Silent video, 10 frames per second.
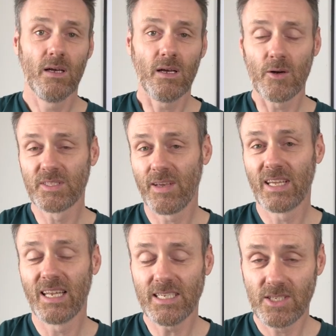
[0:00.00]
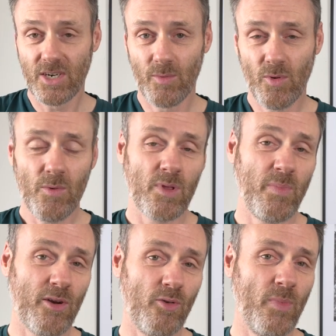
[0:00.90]
I was having less trouble with the
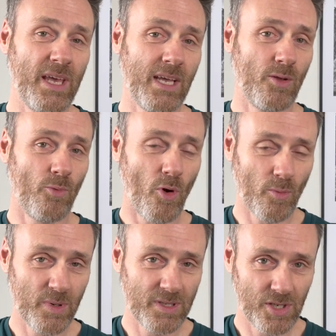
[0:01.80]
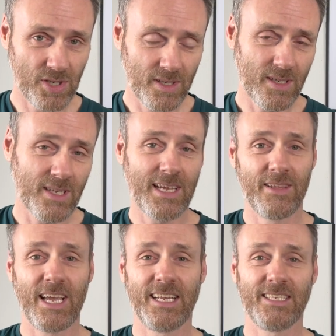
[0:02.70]
pedal being in the wrong position, either
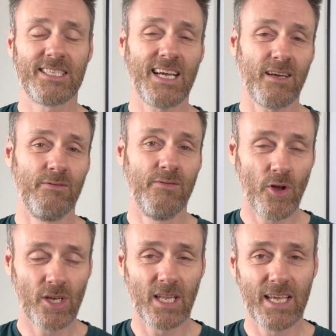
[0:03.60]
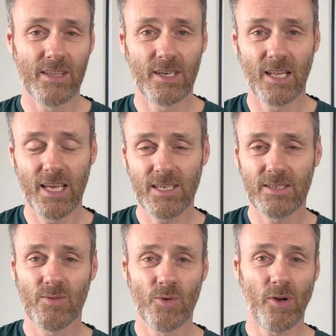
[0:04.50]
getting stuck vertically in the cleat
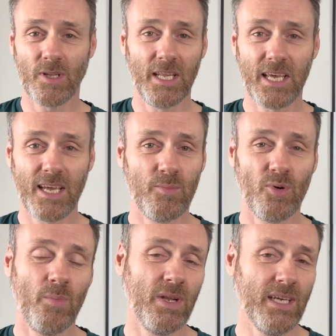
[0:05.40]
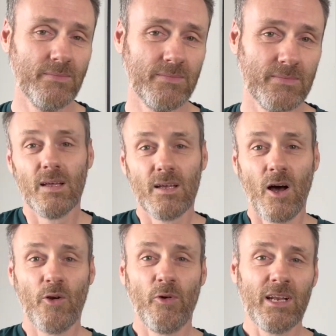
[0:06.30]
or not clicking in properly.
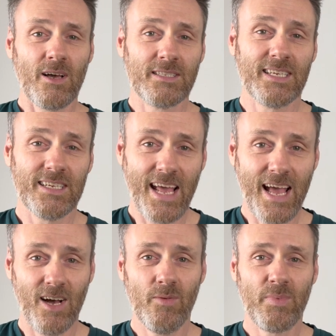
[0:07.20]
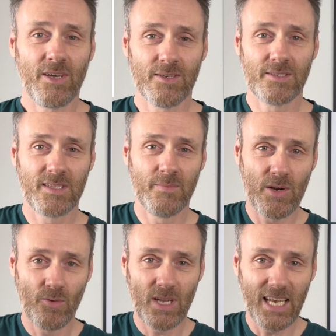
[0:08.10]
I realise it now because the
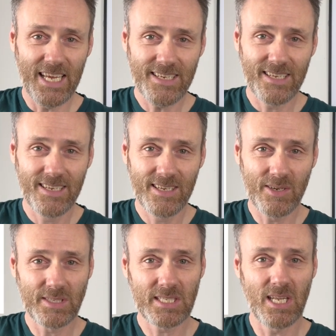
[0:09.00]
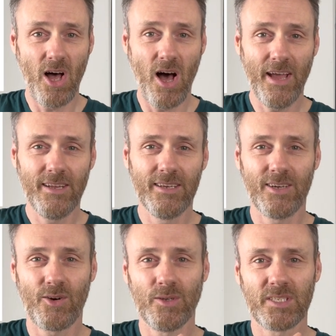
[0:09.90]
metal cleat could slide
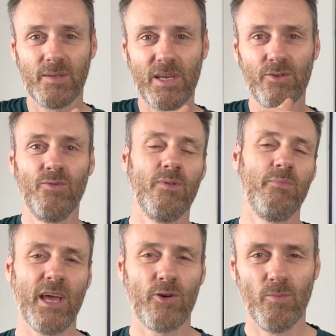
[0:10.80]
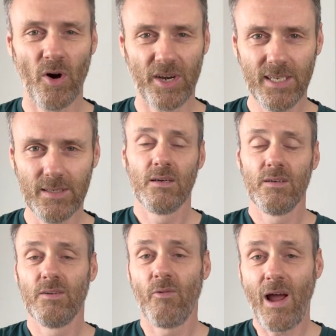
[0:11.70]
across the metal pedal body.
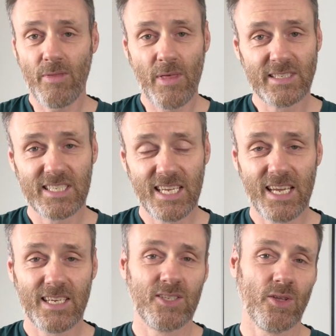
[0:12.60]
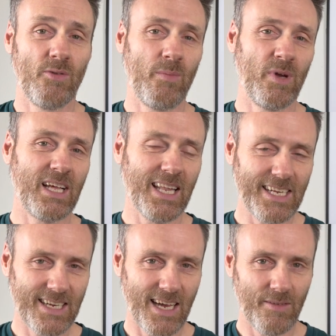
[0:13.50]
Rather than sticking to the rubber
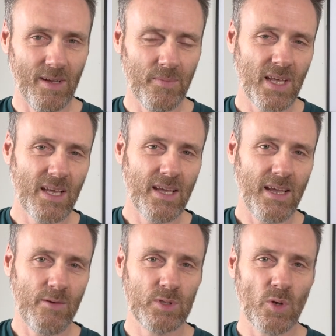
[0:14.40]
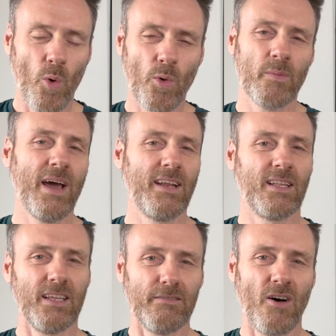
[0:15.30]
cleat cover, it was
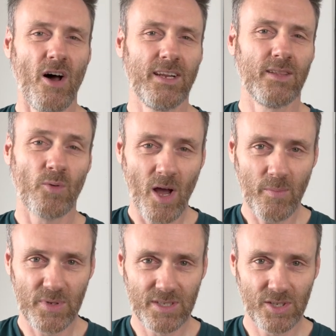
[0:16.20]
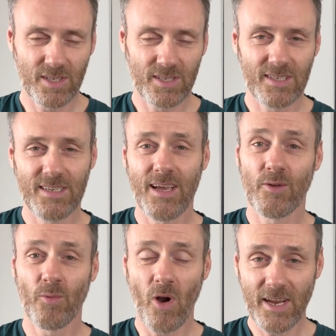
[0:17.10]
automatically finding the right position and
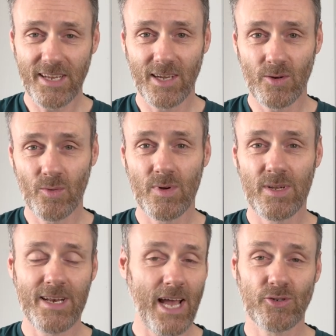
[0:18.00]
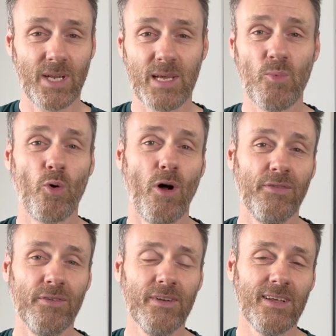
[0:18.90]
the right angle naturally more
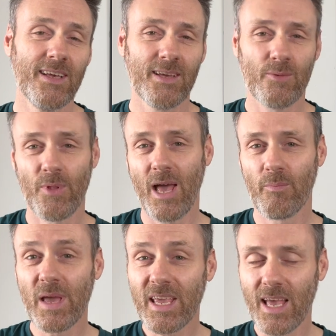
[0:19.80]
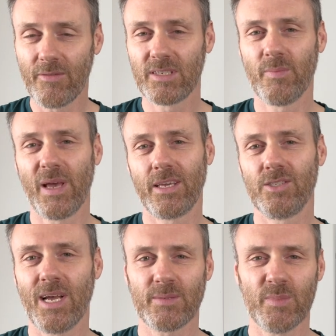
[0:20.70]
often without me having to make
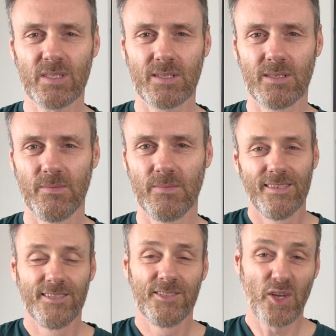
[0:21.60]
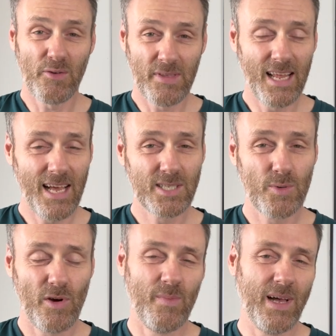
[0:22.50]
adjustments. So for the last
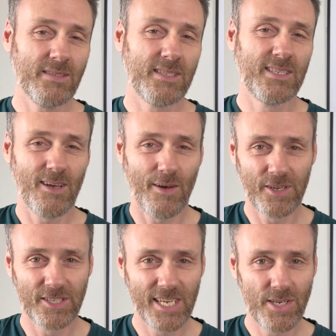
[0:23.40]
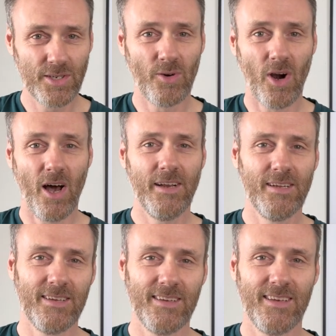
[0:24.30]
12 months, I've continued to ride
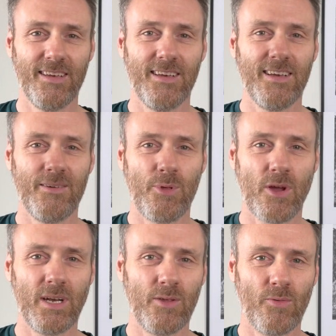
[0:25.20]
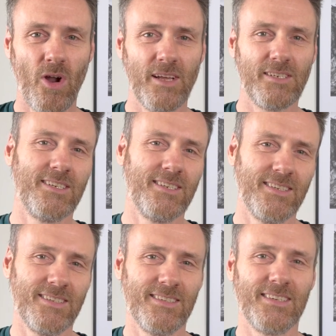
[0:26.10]
with only the right
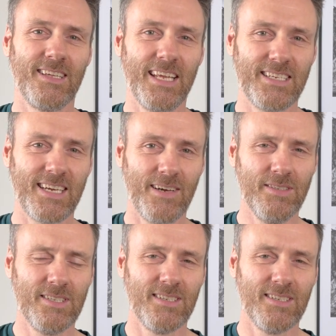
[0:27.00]
cleat covered